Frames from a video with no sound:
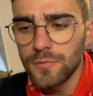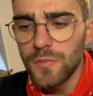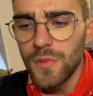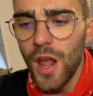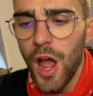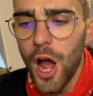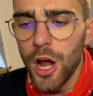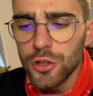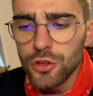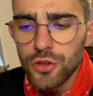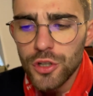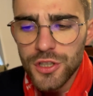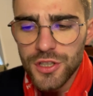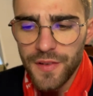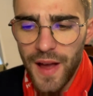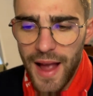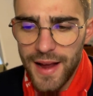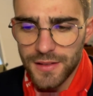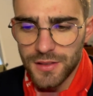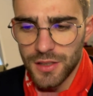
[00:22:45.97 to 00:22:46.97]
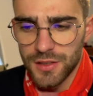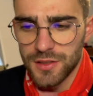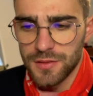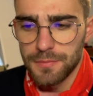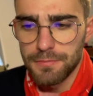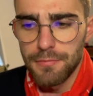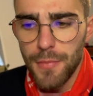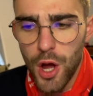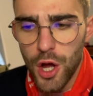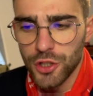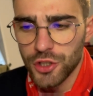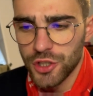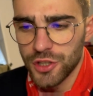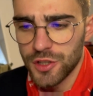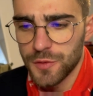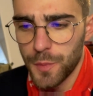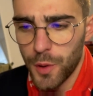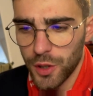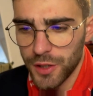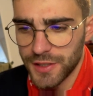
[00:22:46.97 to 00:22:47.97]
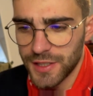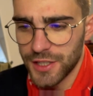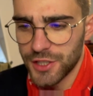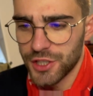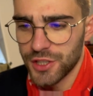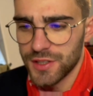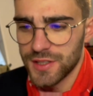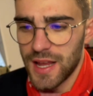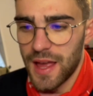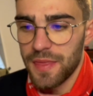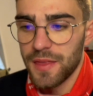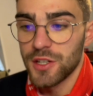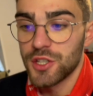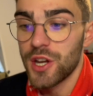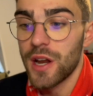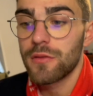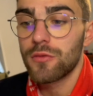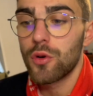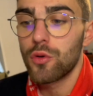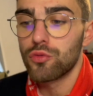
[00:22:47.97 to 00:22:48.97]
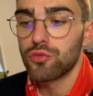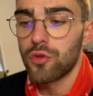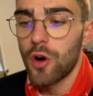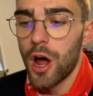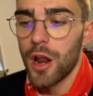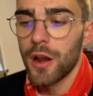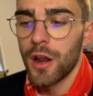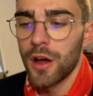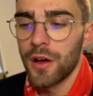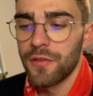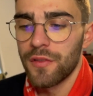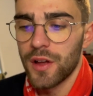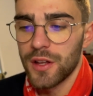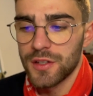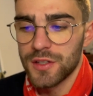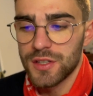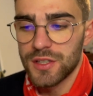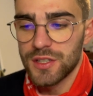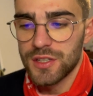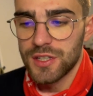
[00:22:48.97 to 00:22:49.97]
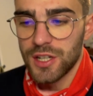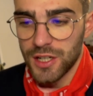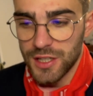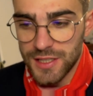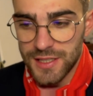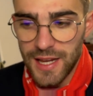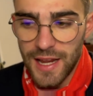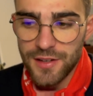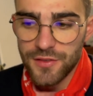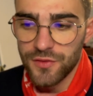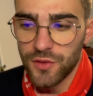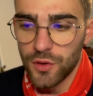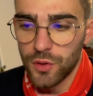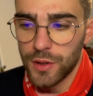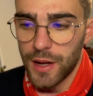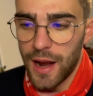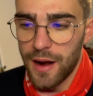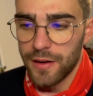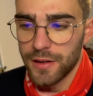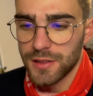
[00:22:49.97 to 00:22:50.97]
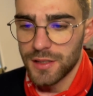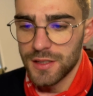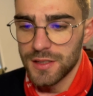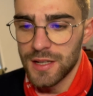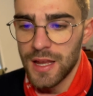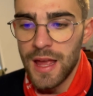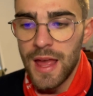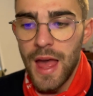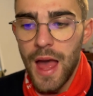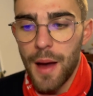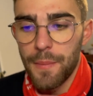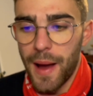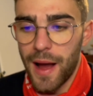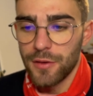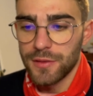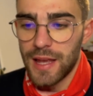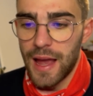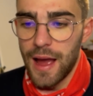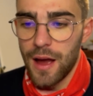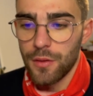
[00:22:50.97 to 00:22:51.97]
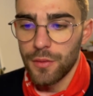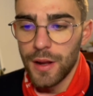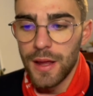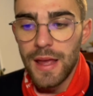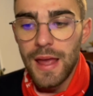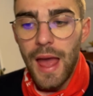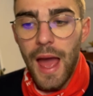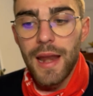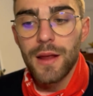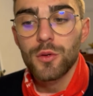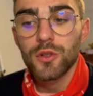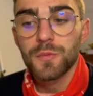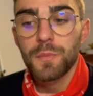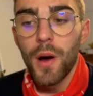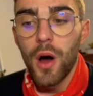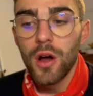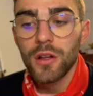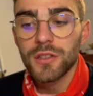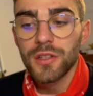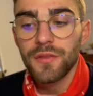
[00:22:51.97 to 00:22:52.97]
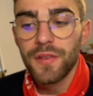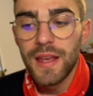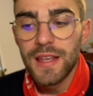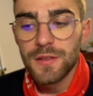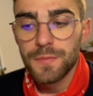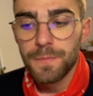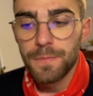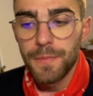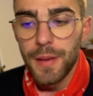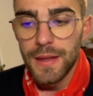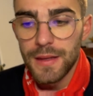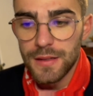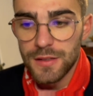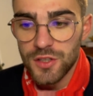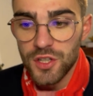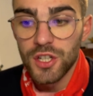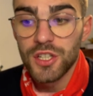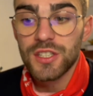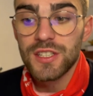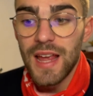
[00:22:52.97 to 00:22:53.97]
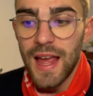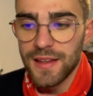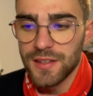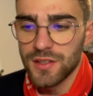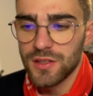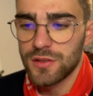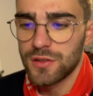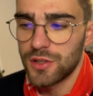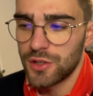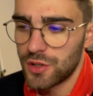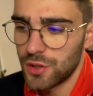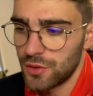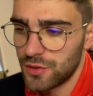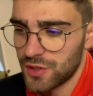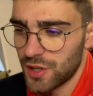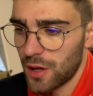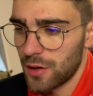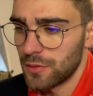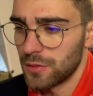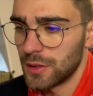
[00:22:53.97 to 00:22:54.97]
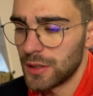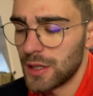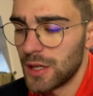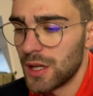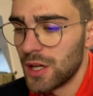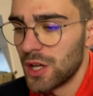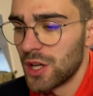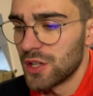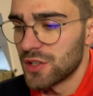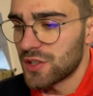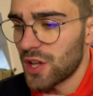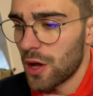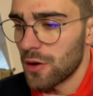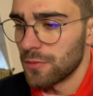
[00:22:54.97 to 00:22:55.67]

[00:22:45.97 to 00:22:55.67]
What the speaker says: hundreds of actors, merchants, politicians, and the general run of successful characters about town, and it was part of his success to do so. So,